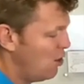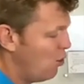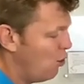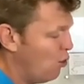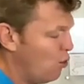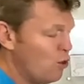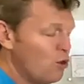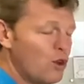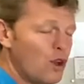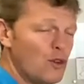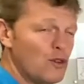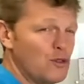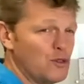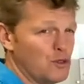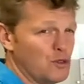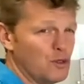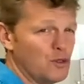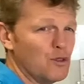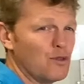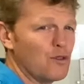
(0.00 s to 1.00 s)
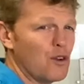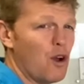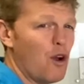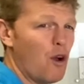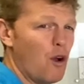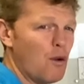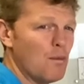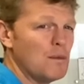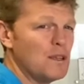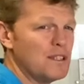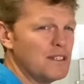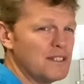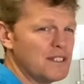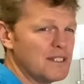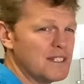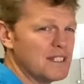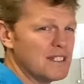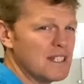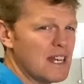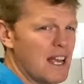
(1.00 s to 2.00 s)
All those sort of common
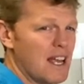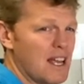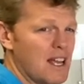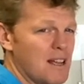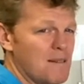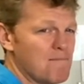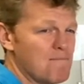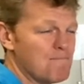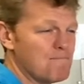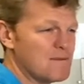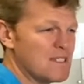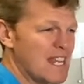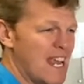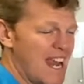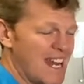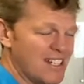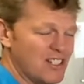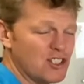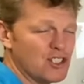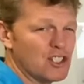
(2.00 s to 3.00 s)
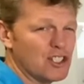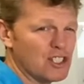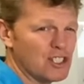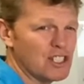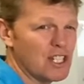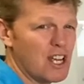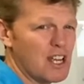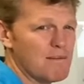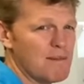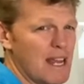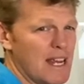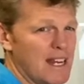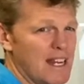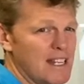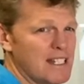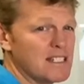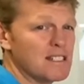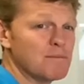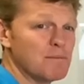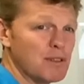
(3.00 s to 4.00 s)
tension type
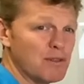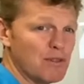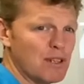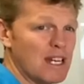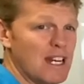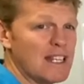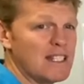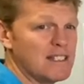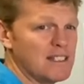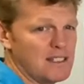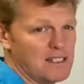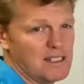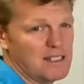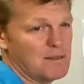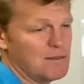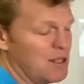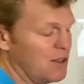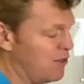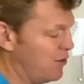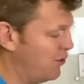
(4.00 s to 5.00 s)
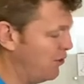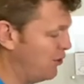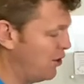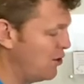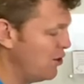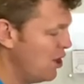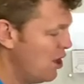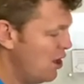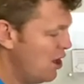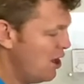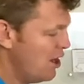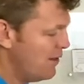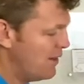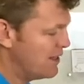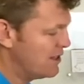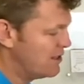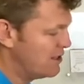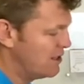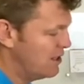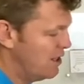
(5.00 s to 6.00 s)
headaches can be related to the muscles. So
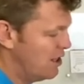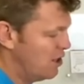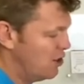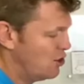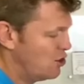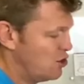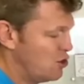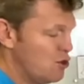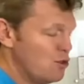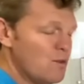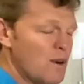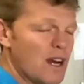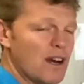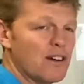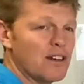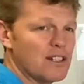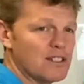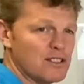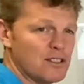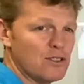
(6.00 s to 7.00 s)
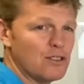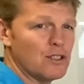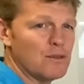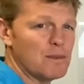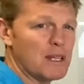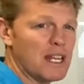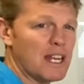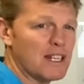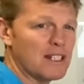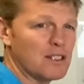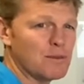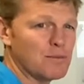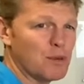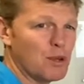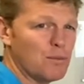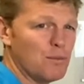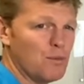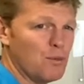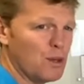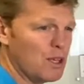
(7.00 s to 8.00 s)
there's 2 areas that you can be getting a
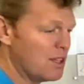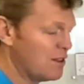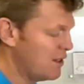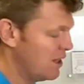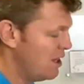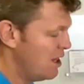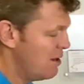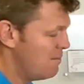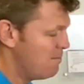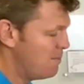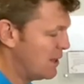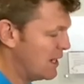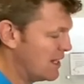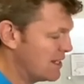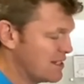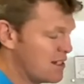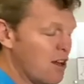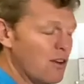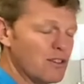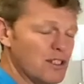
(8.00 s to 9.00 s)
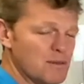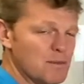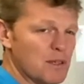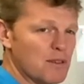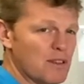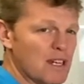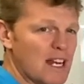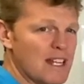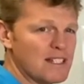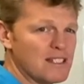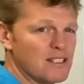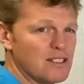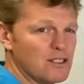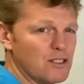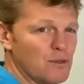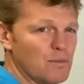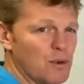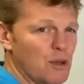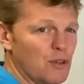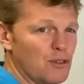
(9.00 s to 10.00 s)
problem with, but it's going to be related to
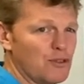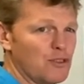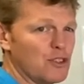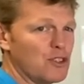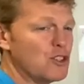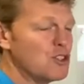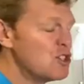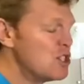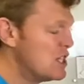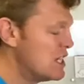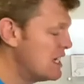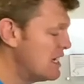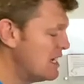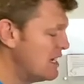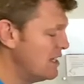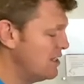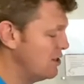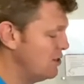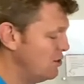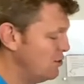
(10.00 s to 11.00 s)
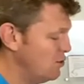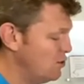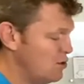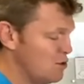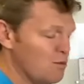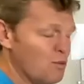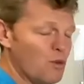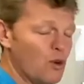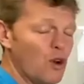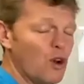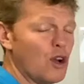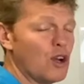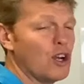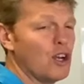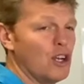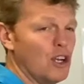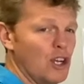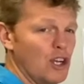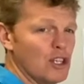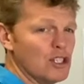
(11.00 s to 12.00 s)
your posture. You need to do some
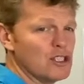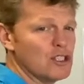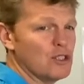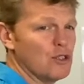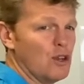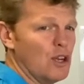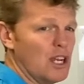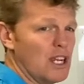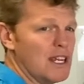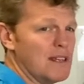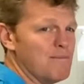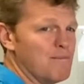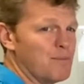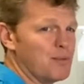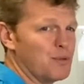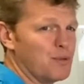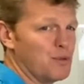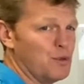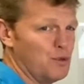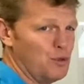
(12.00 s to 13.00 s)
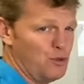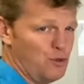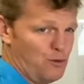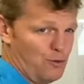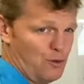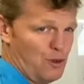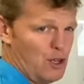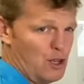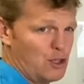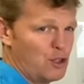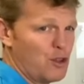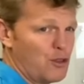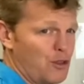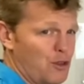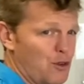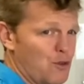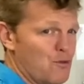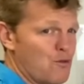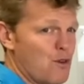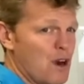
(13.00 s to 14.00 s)
work to improve your
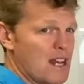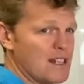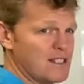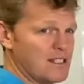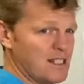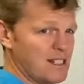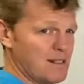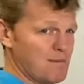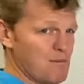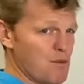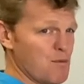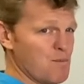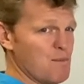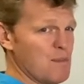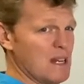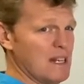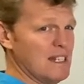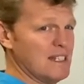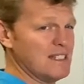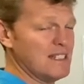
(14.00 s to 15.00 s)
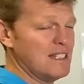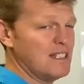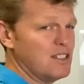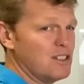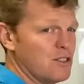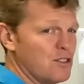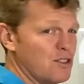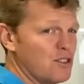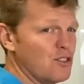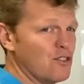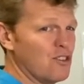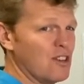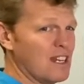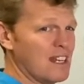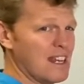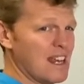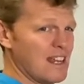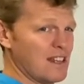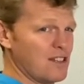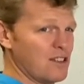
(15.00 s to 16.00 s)
thoracic mobility so that you can
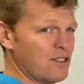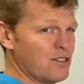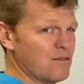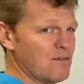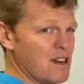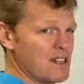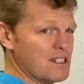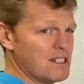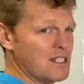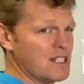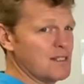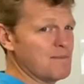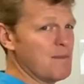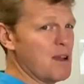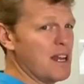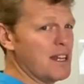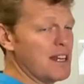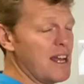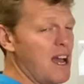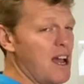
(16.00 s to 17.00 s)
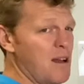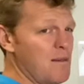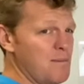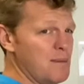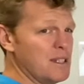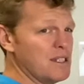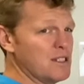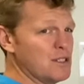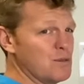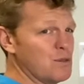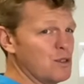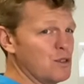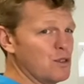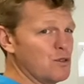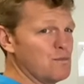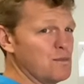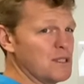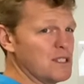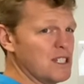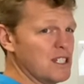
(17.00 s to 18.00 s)
get your thoracic spine up into a
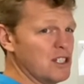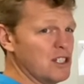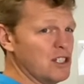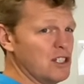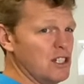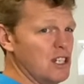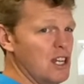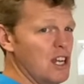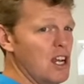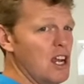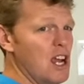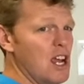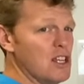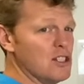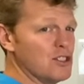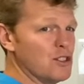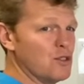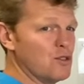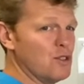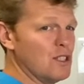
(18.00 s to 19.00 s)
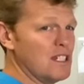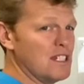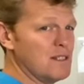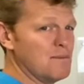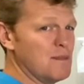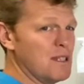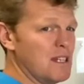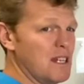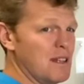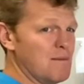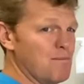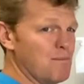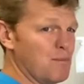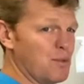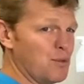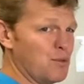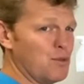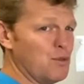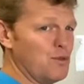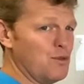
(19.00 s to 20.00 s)
good position. So you need to be
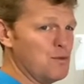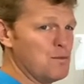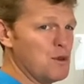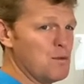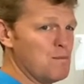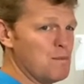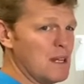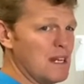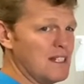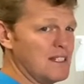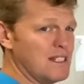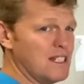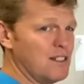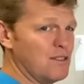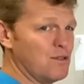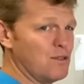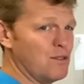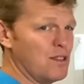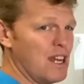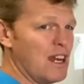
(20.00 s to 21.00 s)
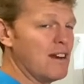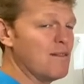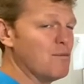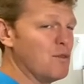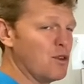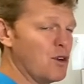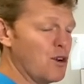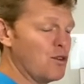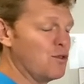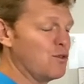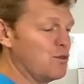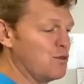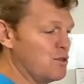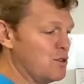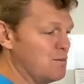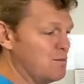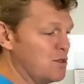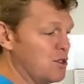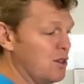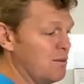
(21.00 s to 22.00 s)
improving mobility through there, and we'll go through
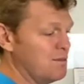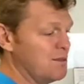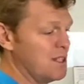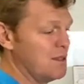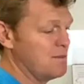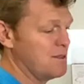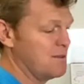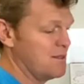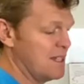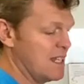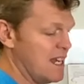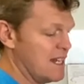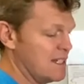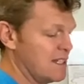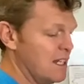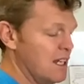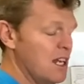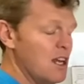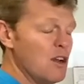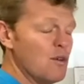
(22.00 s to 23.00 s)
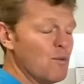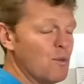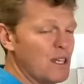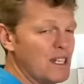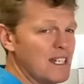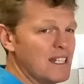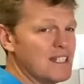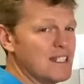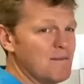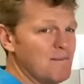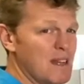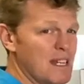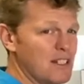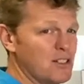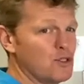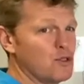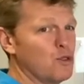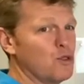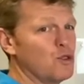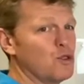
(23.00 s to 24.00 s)
some top tips for that. We need to make
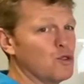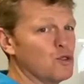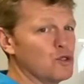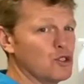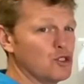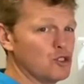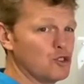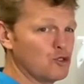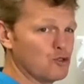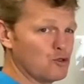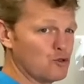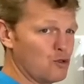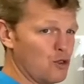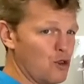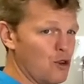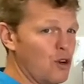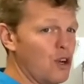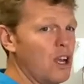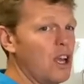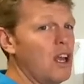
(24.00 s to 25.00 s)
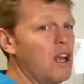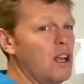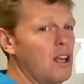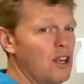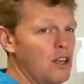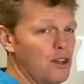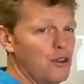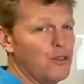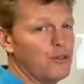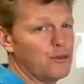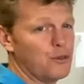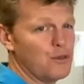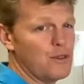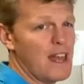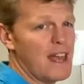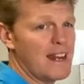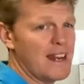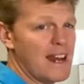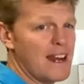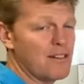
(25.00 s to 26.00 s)
sure you're stronger through
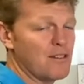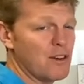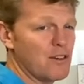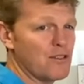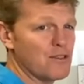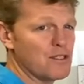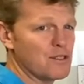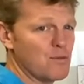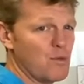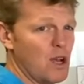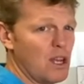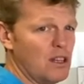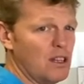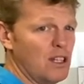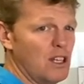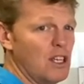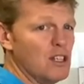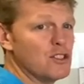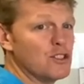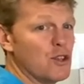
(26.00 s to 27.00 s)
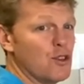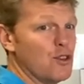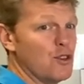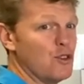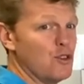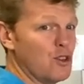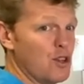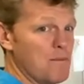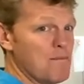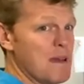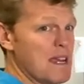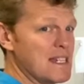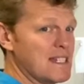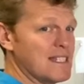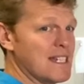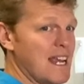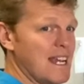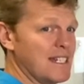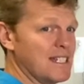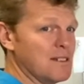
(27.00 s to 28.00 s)
that area as well so that you can
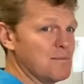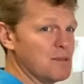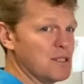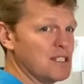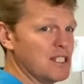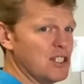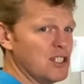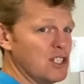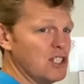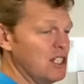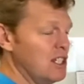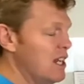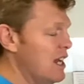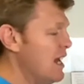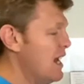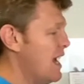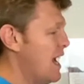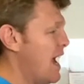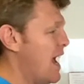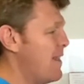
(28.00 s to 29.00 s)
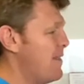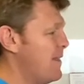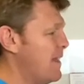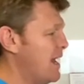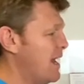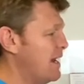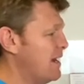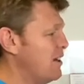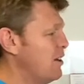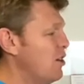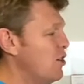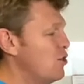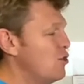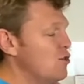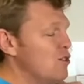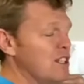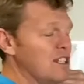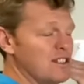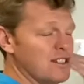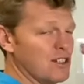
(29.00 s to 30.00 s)
maintain the position, and then you
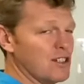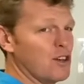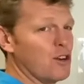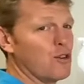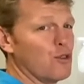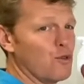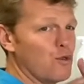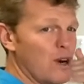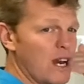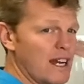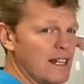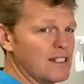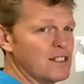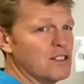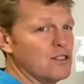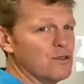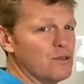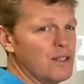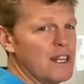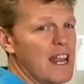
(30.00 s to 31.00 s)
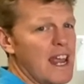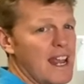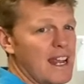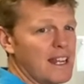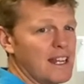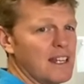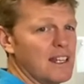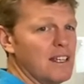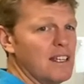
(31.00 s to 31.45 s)
need to correct your neck